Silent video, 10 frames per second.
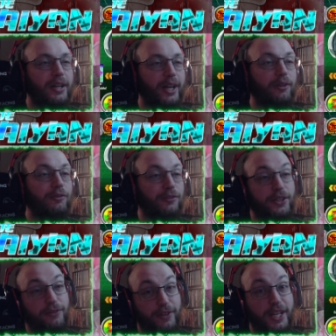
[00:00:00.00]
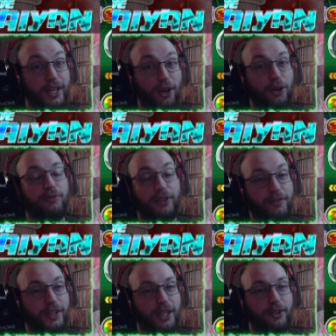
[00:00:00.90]
anyway for the video, for the
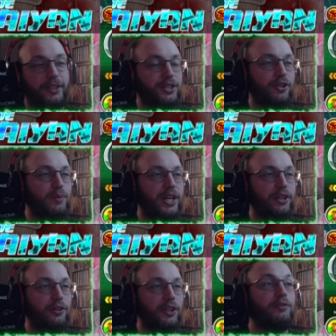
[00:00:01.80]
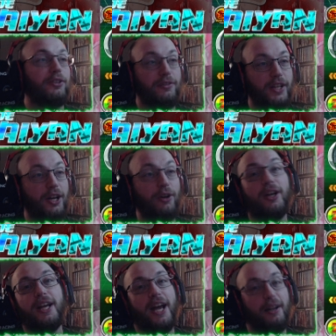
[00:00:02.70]
video, stream's not over. For the video,
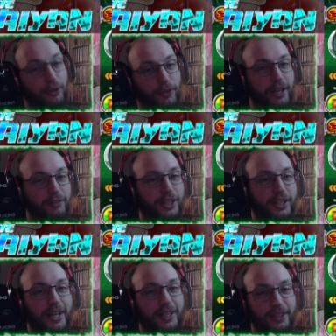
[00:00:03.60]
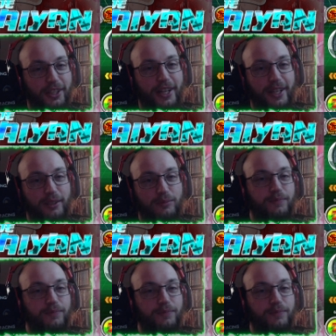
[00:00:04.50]
everyone have a good day and a good night.